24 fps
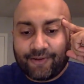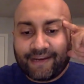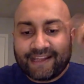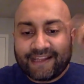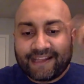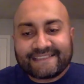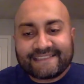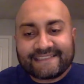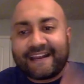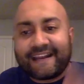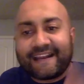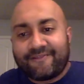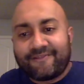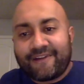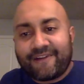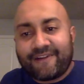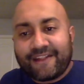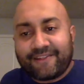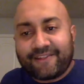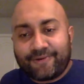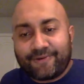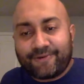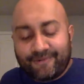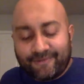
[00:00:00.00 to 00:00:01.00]
And I sat and
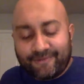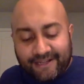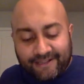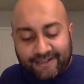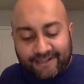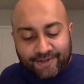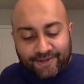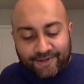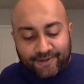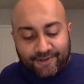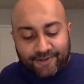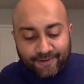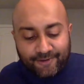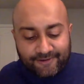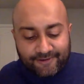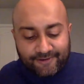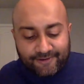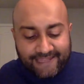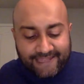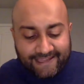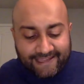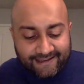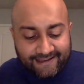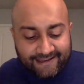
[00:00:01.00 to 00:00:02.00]
read through the whole
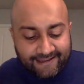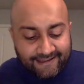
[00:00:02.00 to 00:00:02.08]
thing.